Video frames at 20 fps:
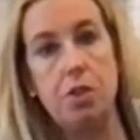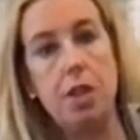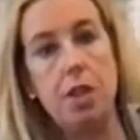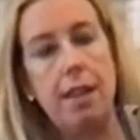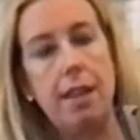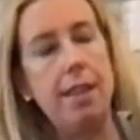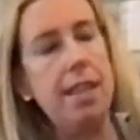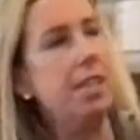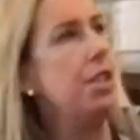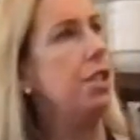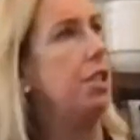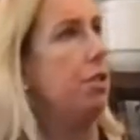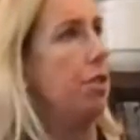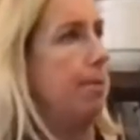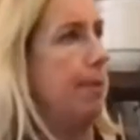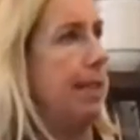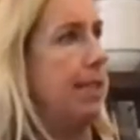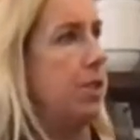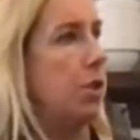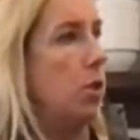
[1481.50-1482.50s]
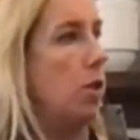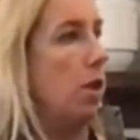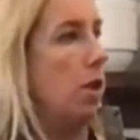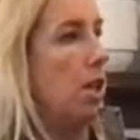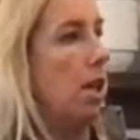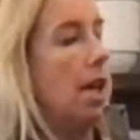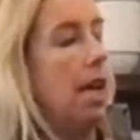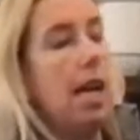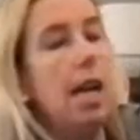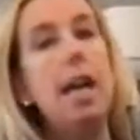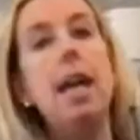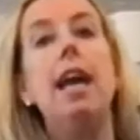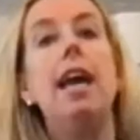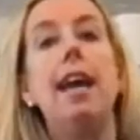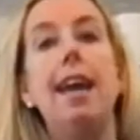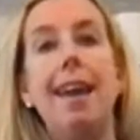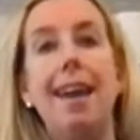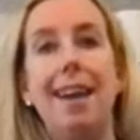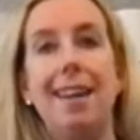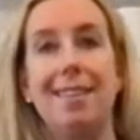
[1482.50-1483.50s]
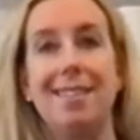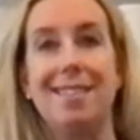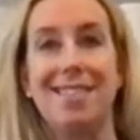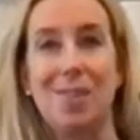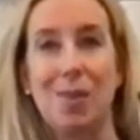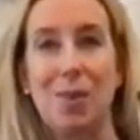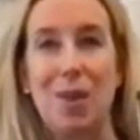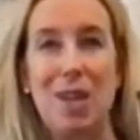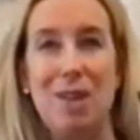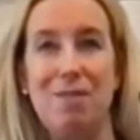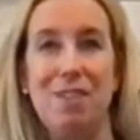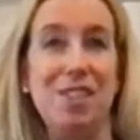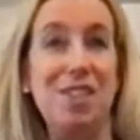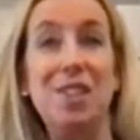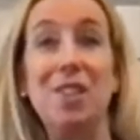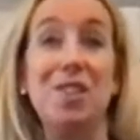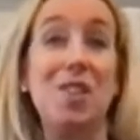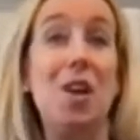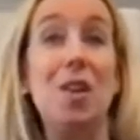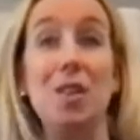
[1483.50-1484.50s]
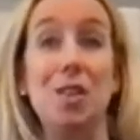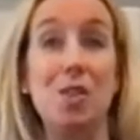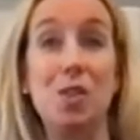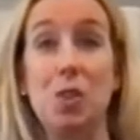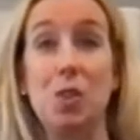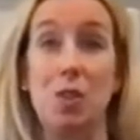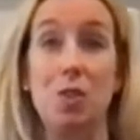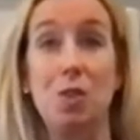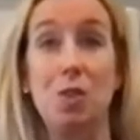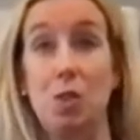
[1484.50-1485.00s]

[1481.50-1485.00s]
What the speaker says: I think to a med school, and so he visited all those